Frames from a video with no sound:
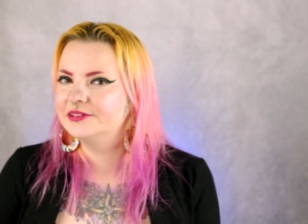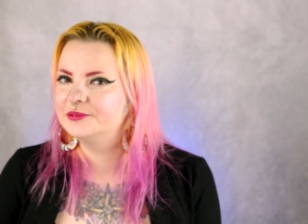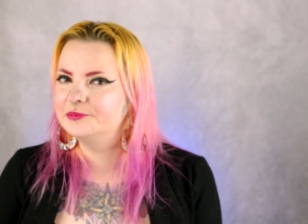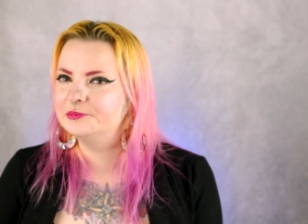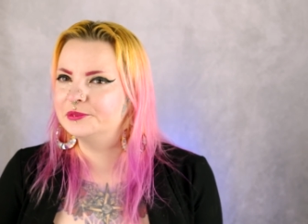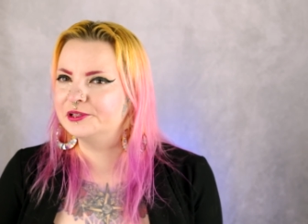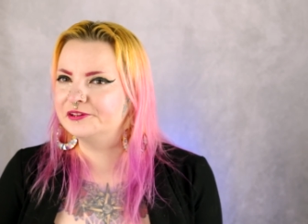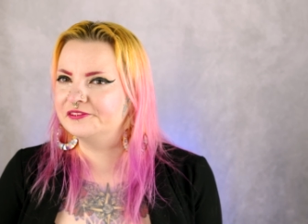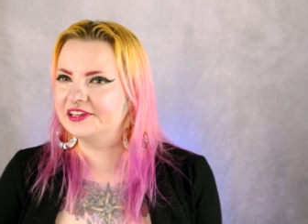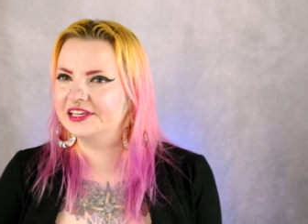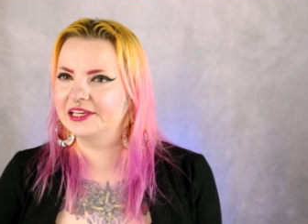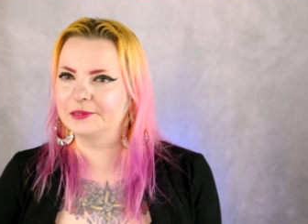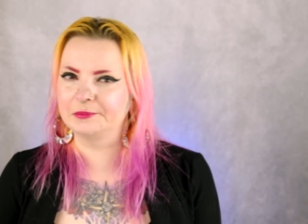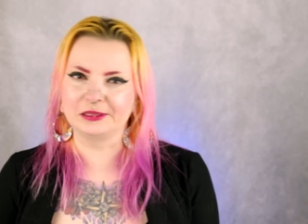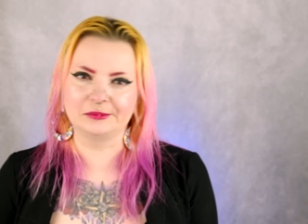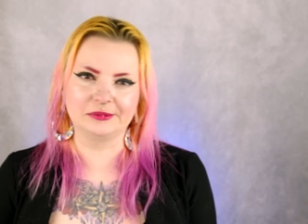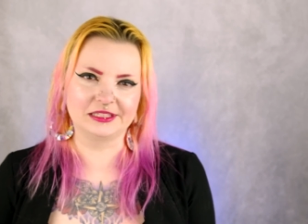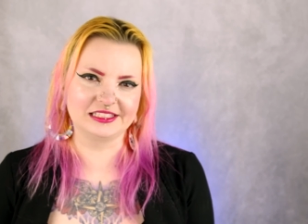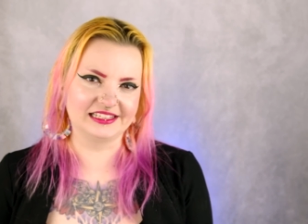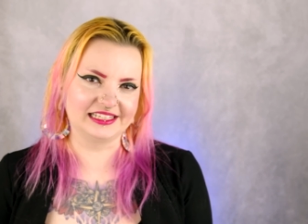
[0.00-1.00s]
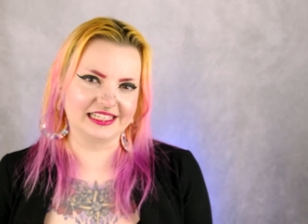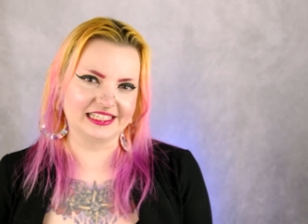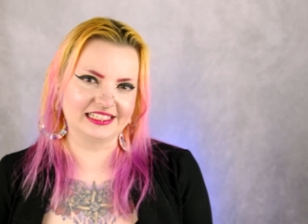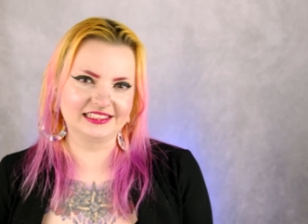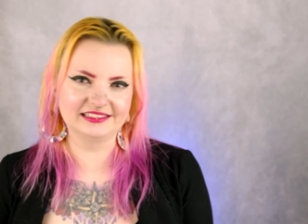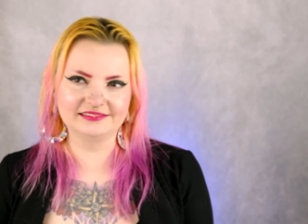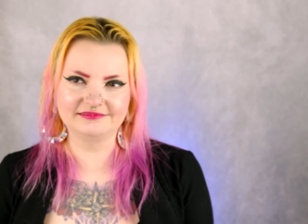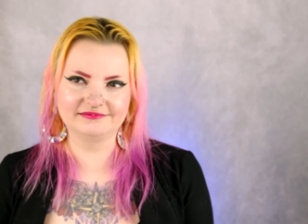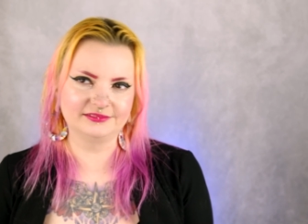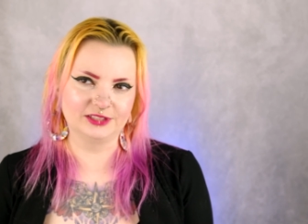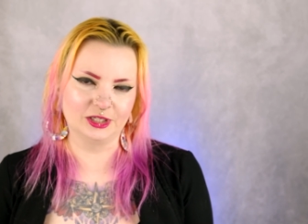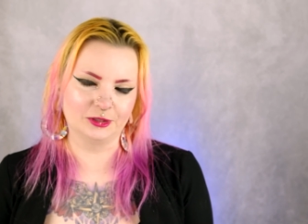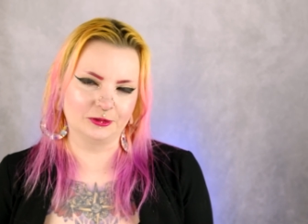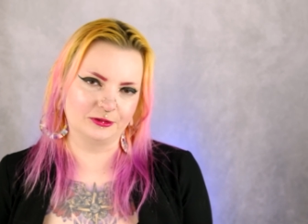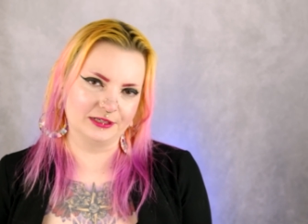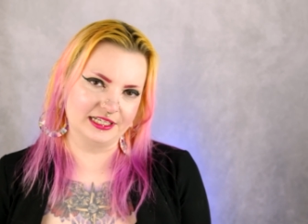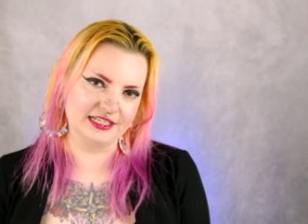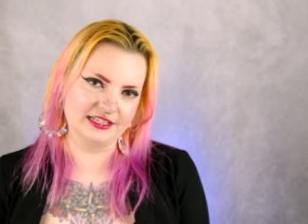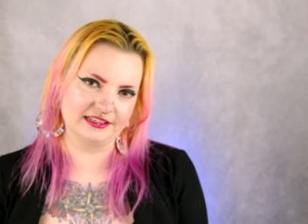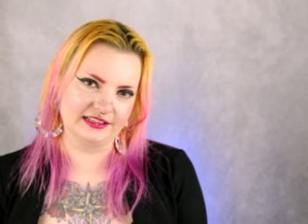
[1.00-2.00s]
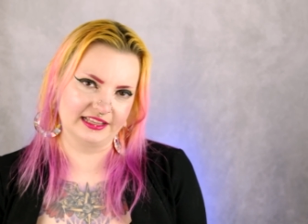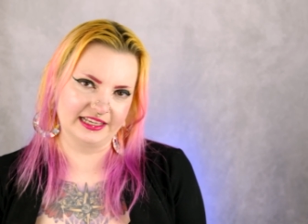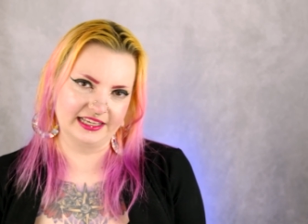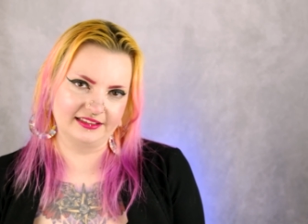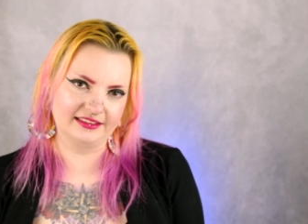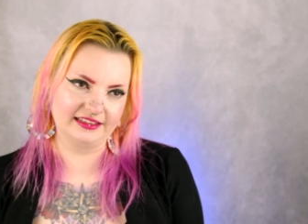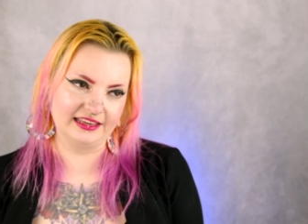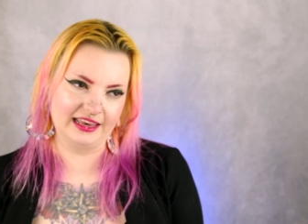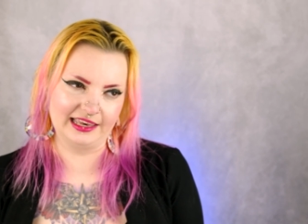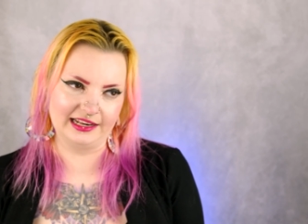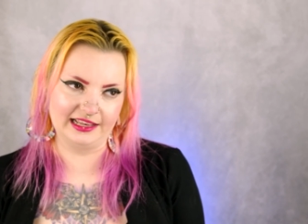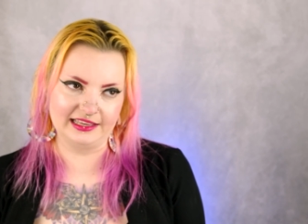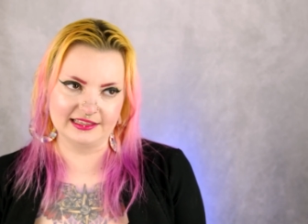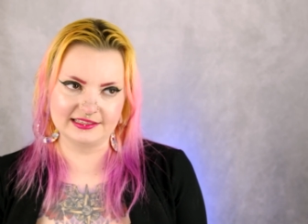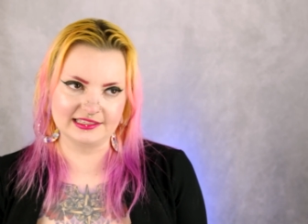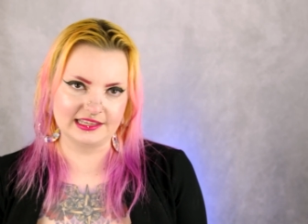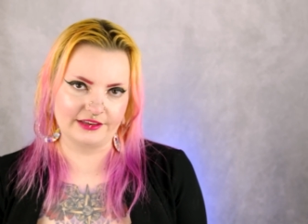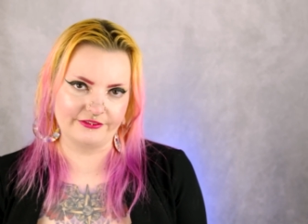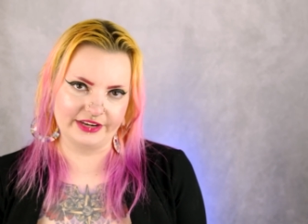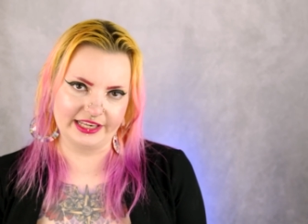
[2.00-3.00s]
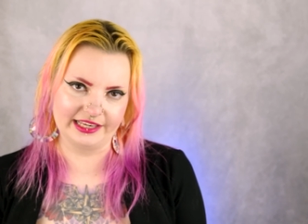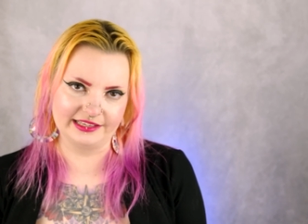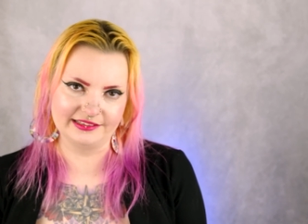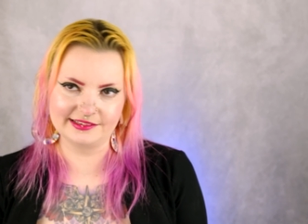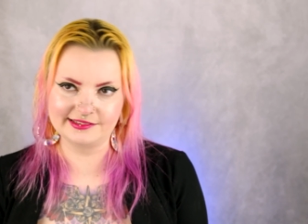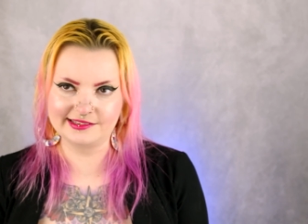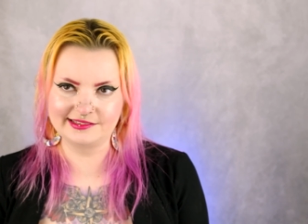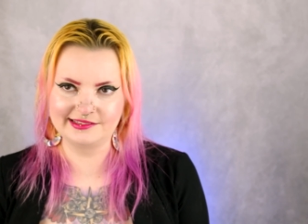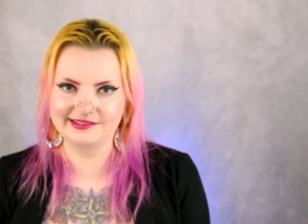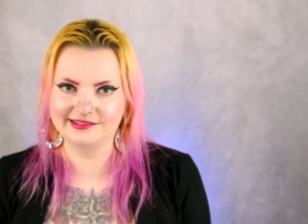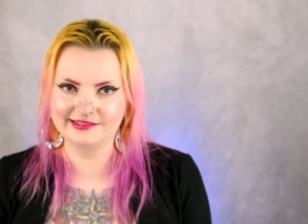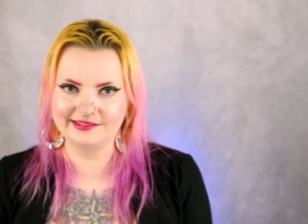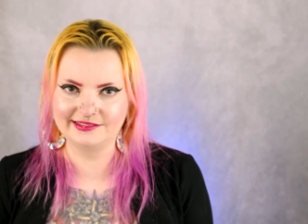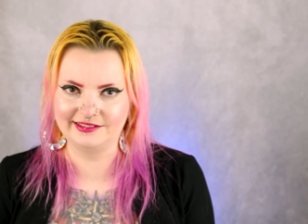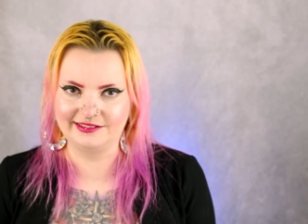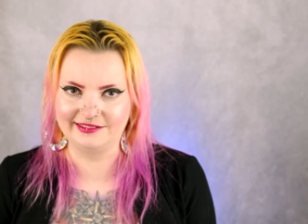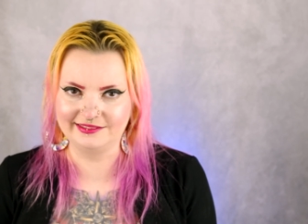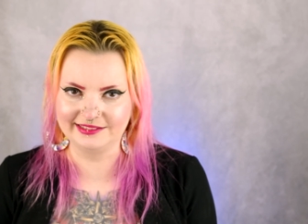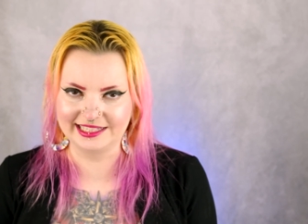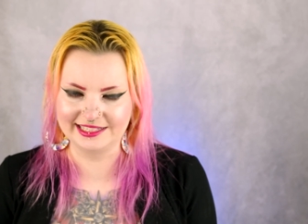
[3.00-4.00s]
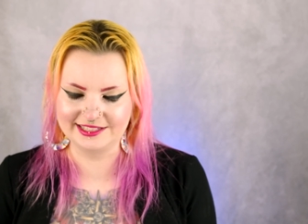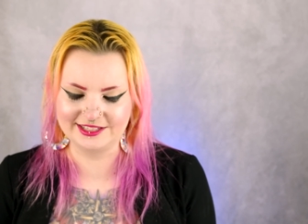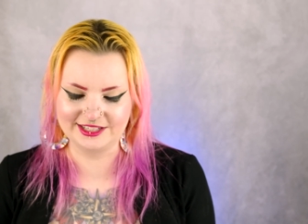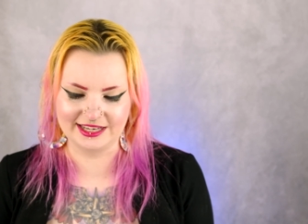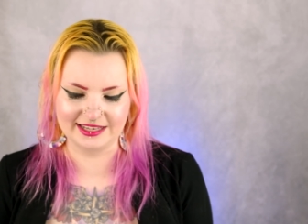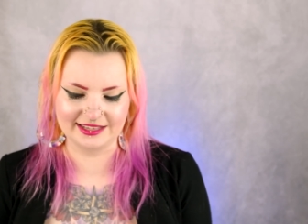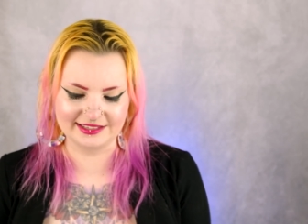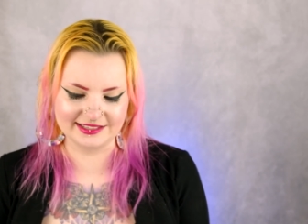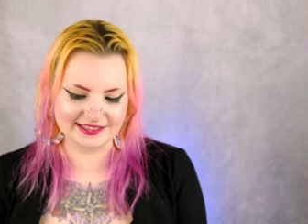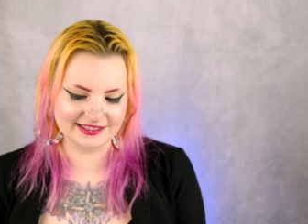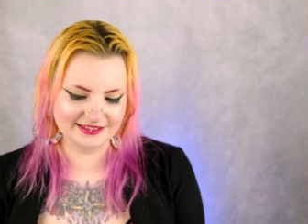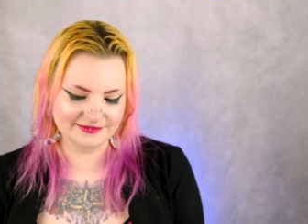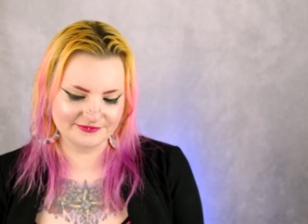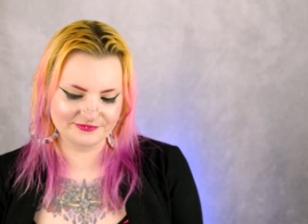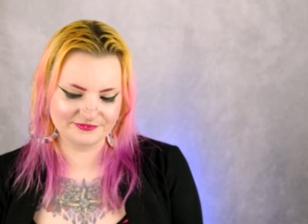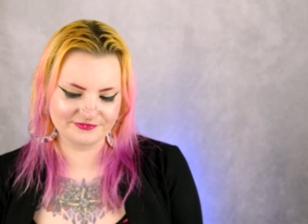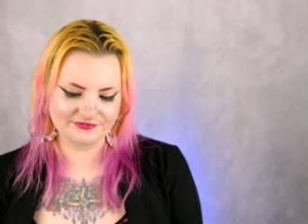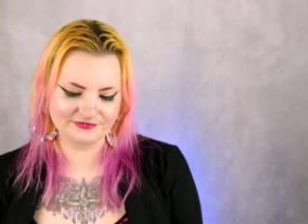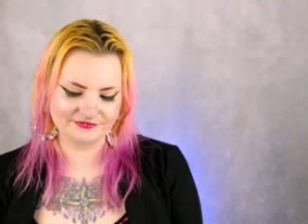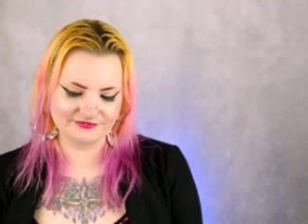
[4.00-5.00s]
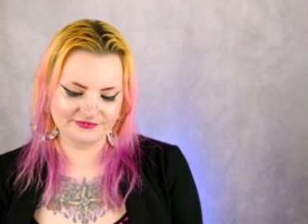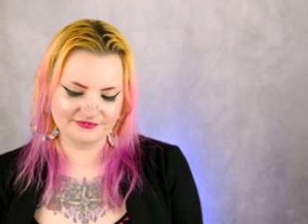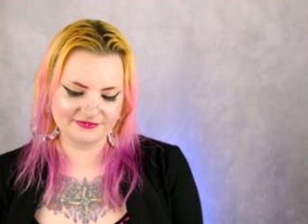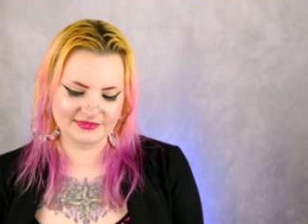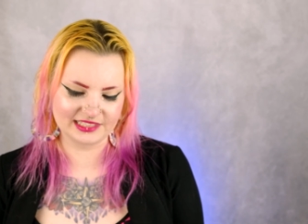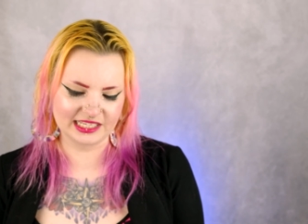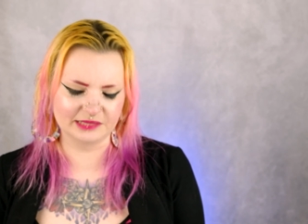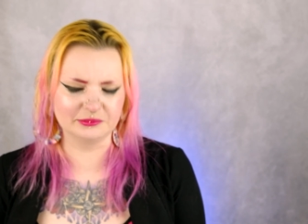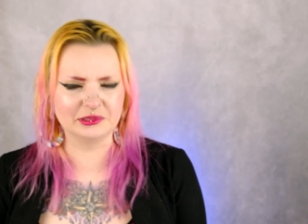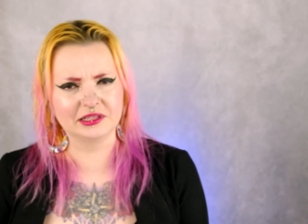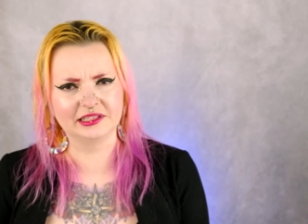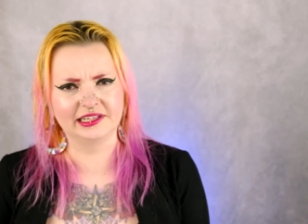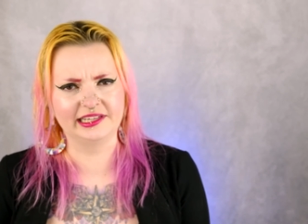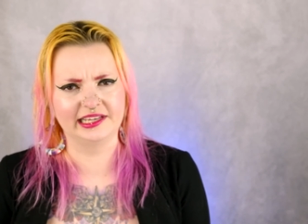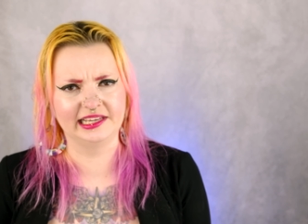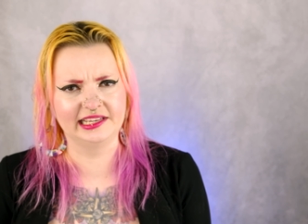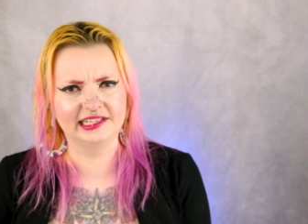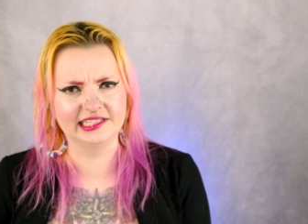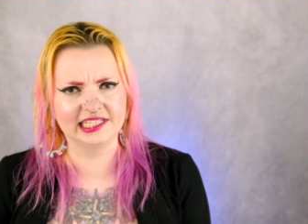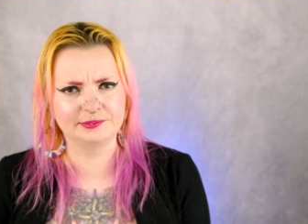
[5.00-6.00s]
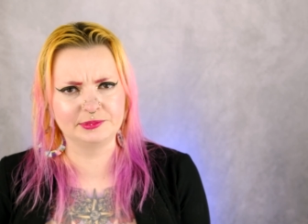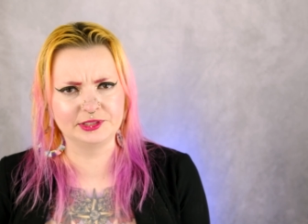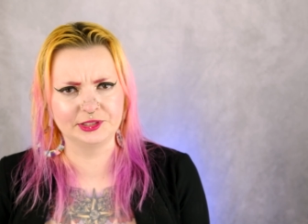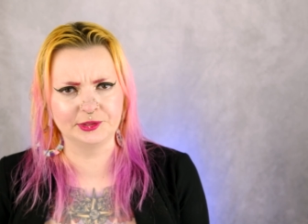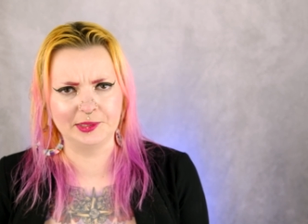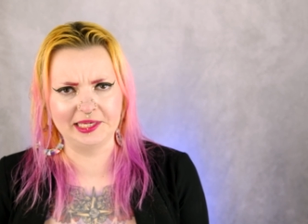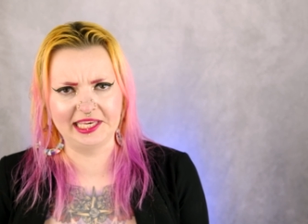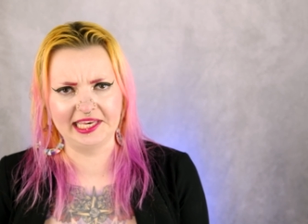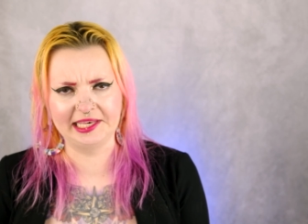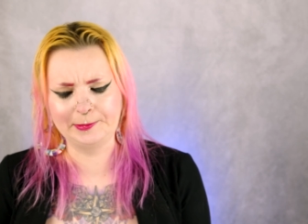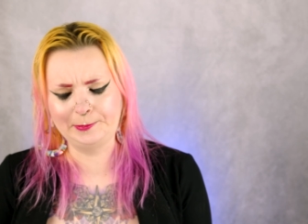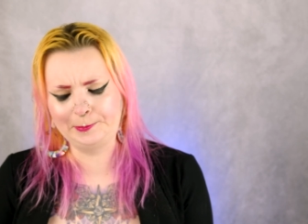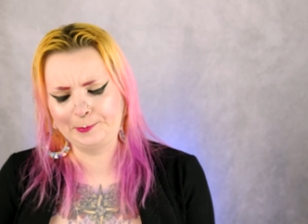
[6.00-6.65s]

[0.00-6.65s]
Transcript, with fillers: movie, and maybe like go into like the 80s, 70s, all that jazz. I'm probably gonna end up doing it.